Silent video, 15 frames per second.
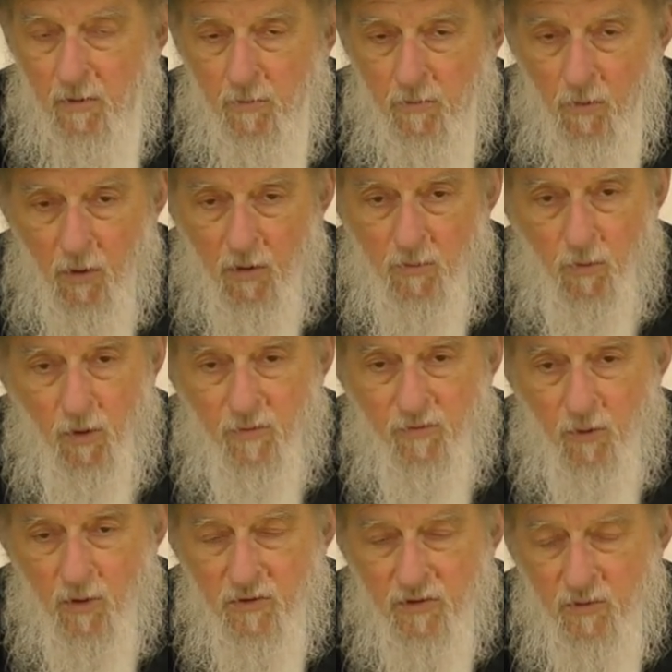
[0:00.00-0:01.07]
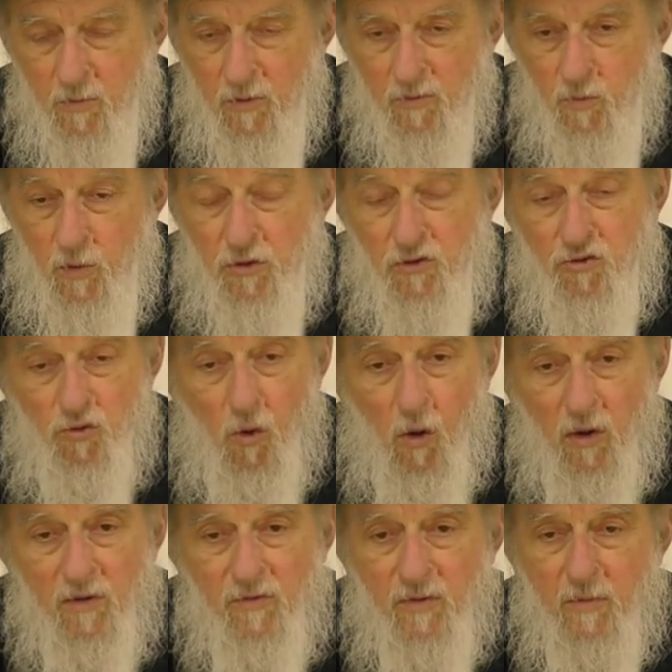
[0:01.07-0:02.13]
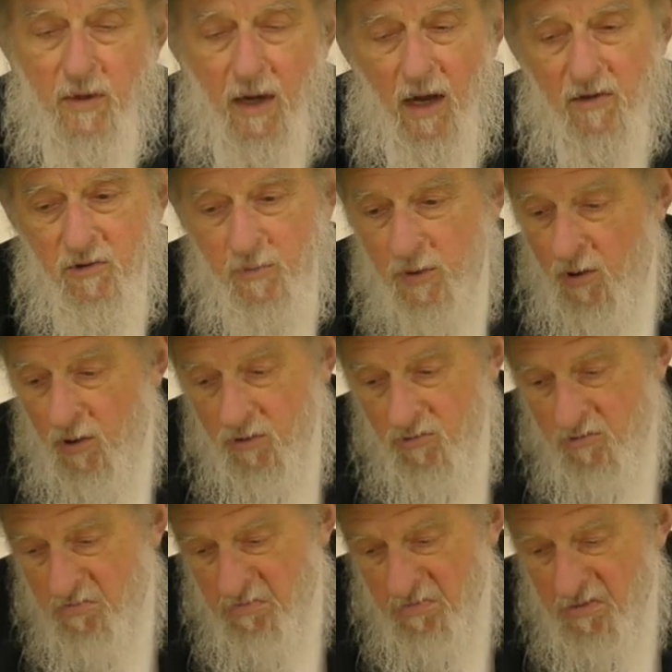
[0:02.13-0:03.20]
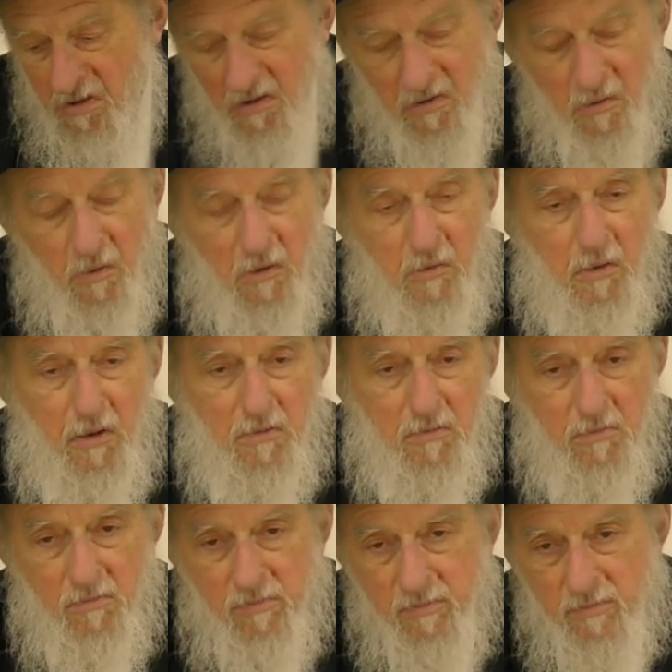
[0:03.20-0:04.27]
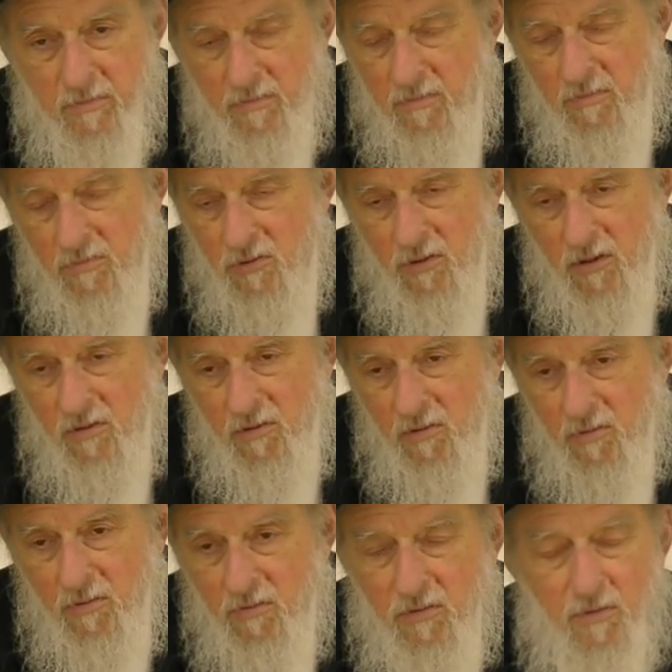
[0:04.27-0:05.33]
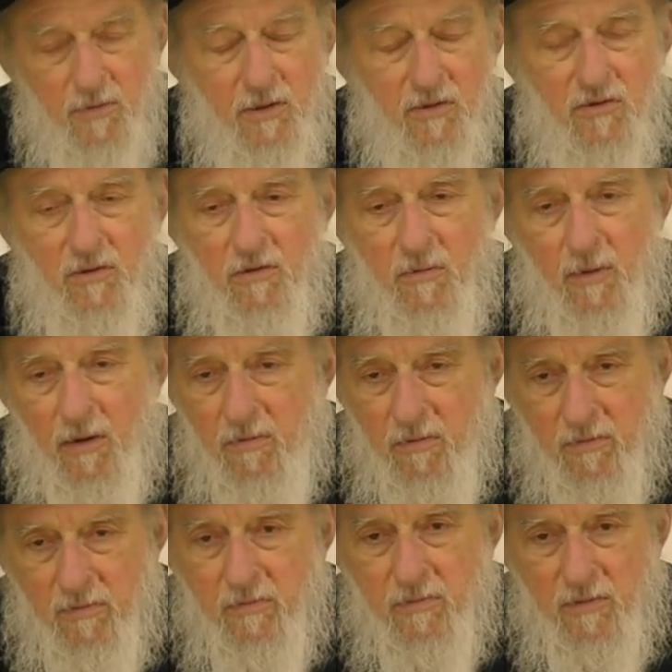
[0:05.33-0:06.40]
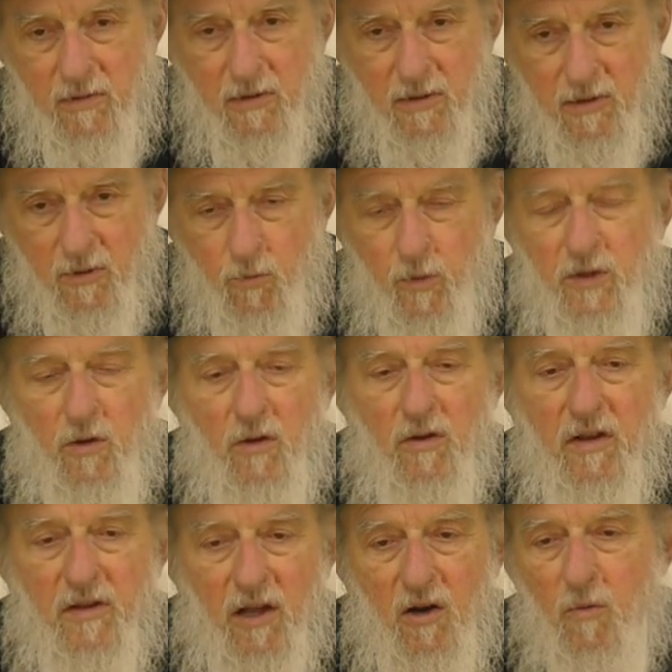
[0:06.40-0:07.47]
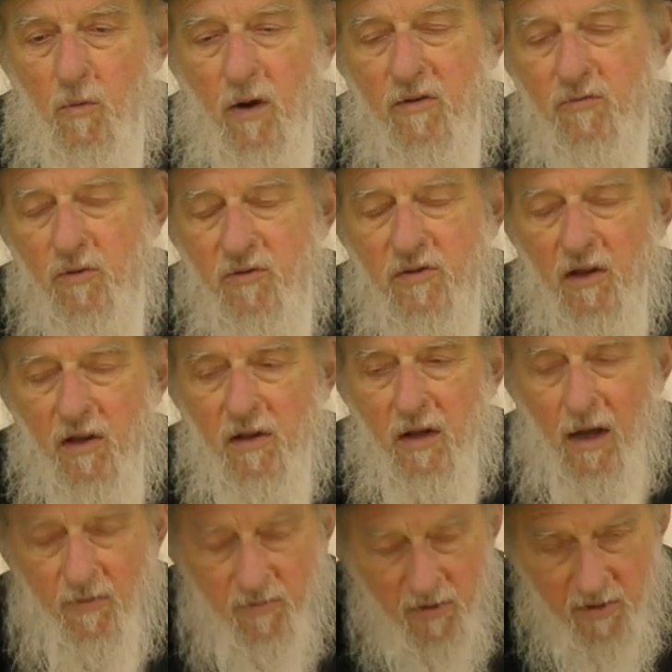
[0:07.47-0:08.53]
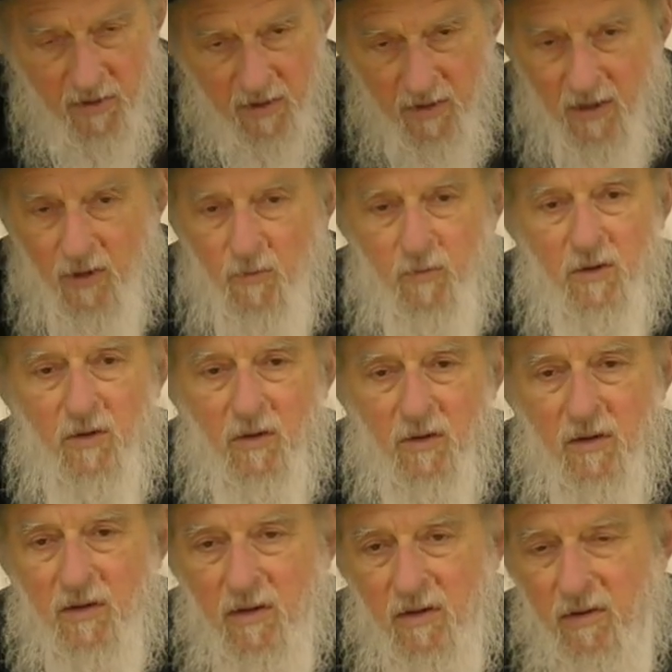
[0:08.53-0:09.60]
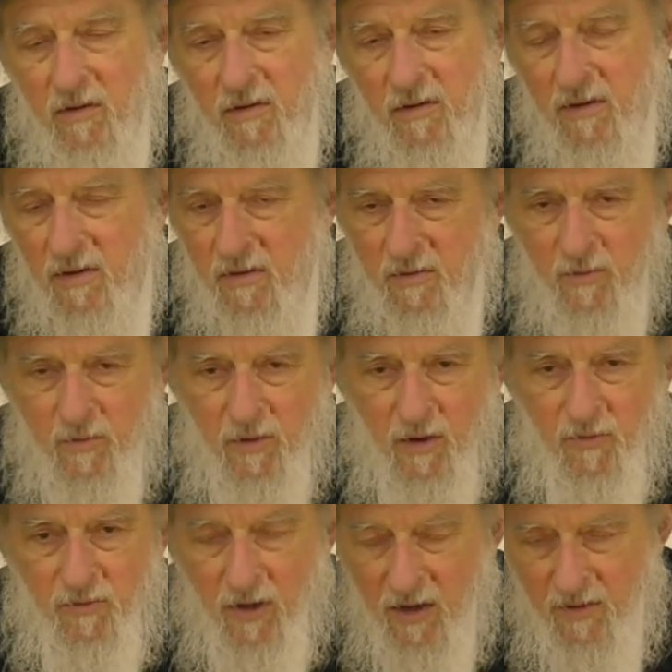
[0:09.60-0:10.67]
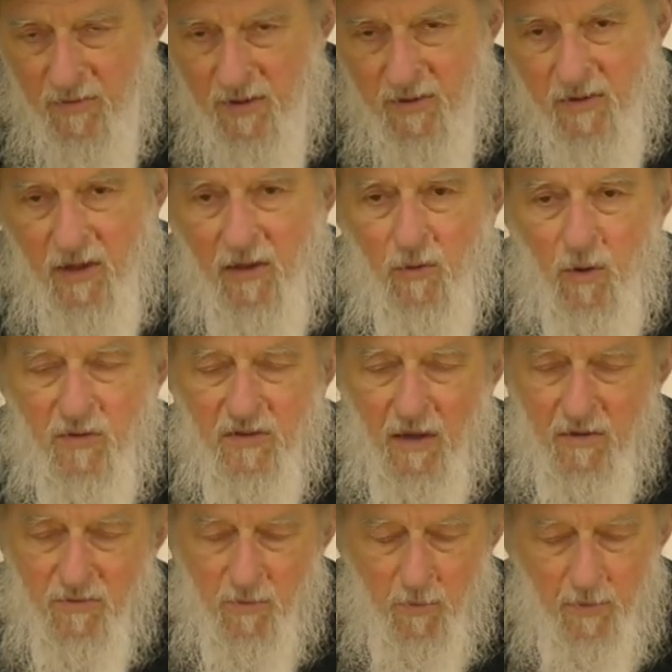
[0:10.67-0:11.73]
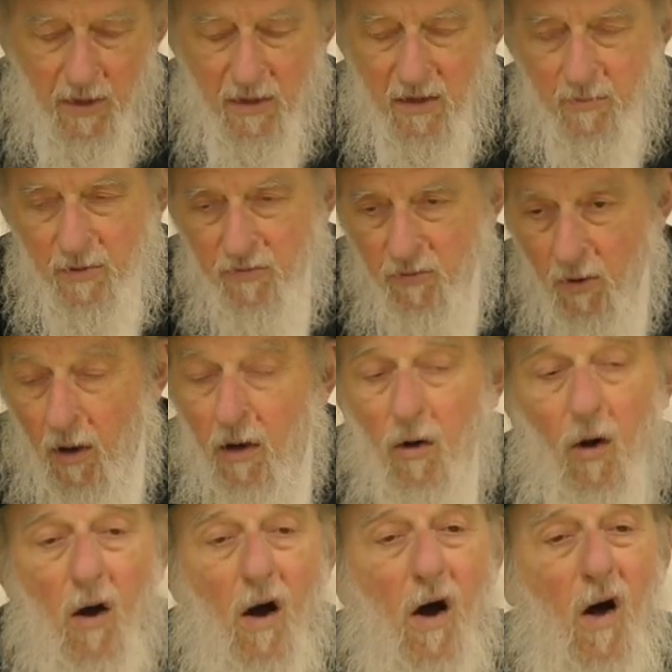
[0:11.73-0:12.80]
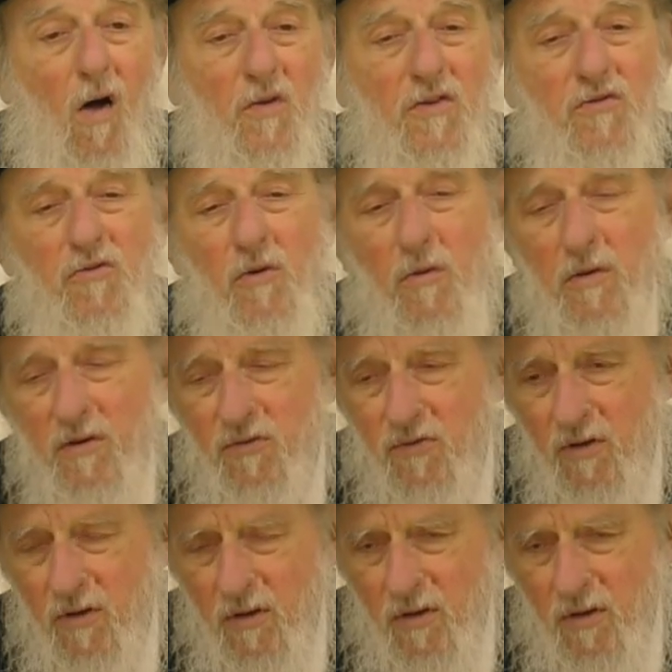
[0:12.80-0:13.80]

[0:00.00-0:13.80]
more and more forces were withdrawn from Gaza because there's nothing to worry about. There's nothing to be concerned about. We know that they don't want full-scale conflict. We know that they're afraid of it. They lost out so badly before. All the stories